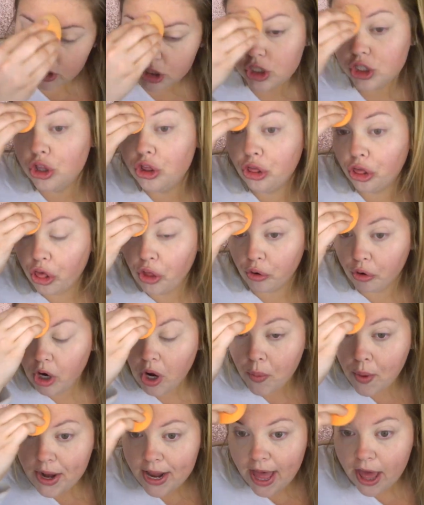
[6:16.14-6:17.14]
Just
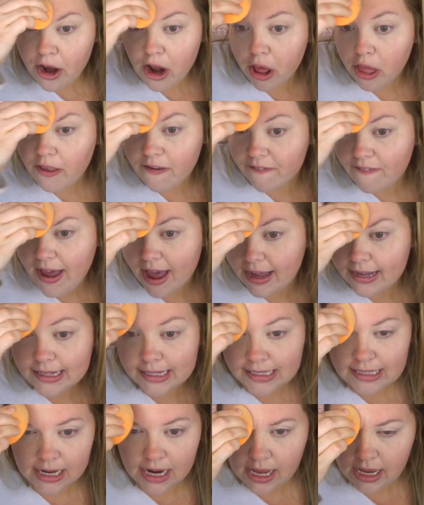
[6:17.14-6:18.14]
throwing out all the
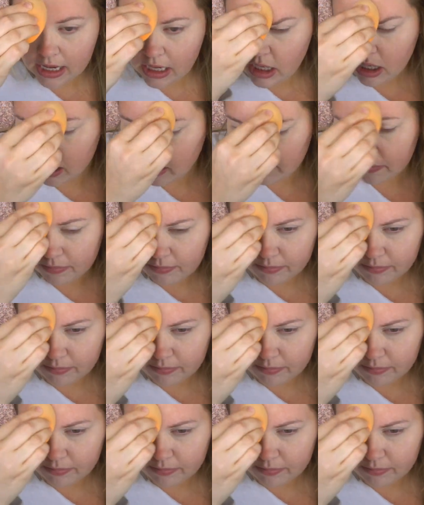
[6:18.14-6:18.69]
facts today.